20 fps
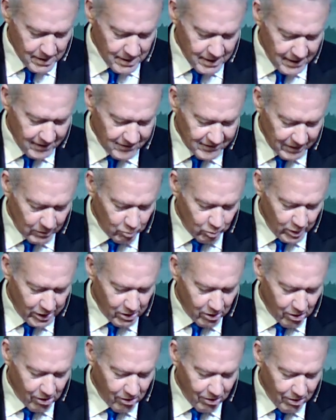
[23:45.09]
He said, we
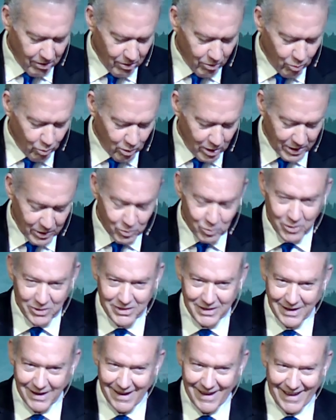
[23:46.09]
are all one
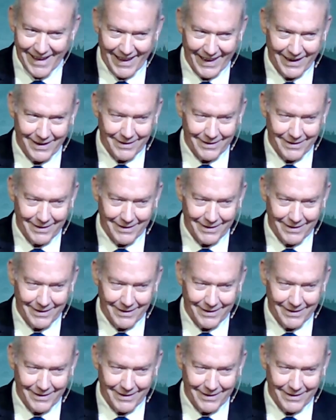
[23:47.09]
with God.